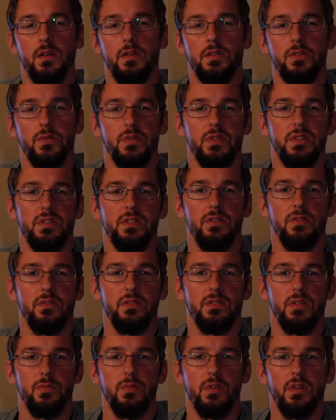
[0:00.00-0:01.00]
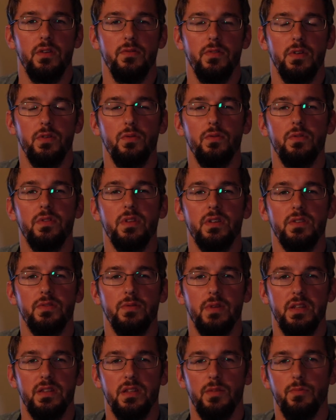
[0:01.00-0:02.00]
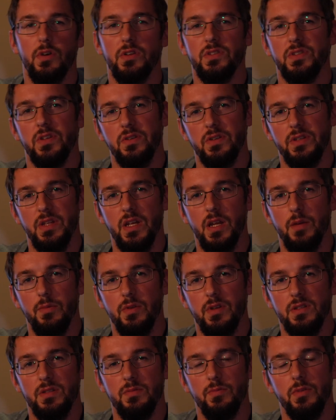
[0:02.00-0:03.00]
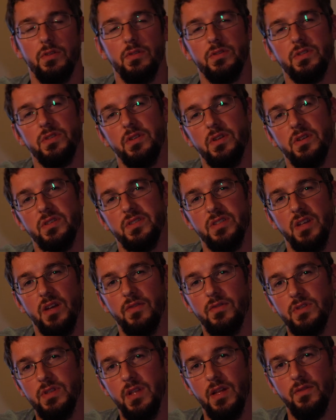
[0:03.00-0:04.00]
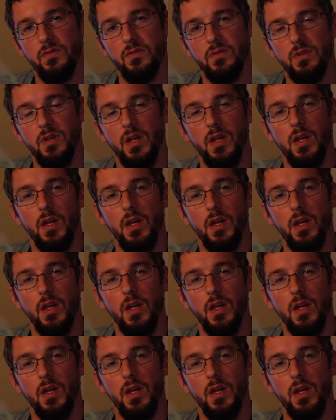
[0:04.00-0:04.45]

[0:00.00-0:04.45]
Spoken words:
So in this series I'll be covering all things relating to motorcycle dynamics, but not just on a surface level,